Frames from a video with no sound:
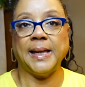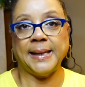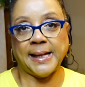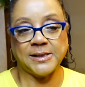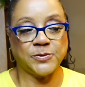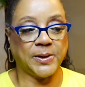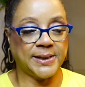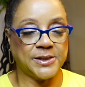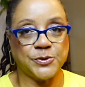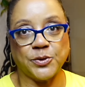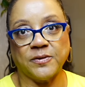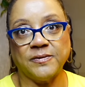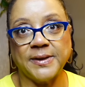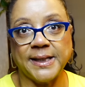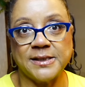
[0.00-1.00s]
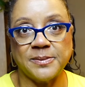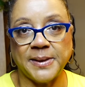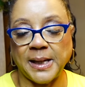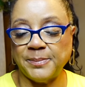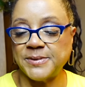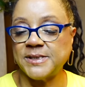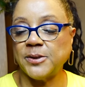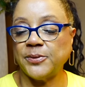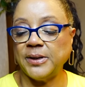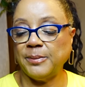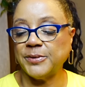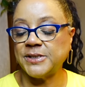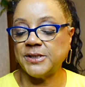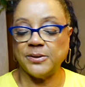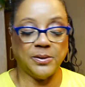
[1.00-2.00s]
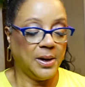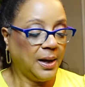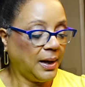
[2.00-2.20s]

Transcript: and that's why this sort of led to be episode number 2.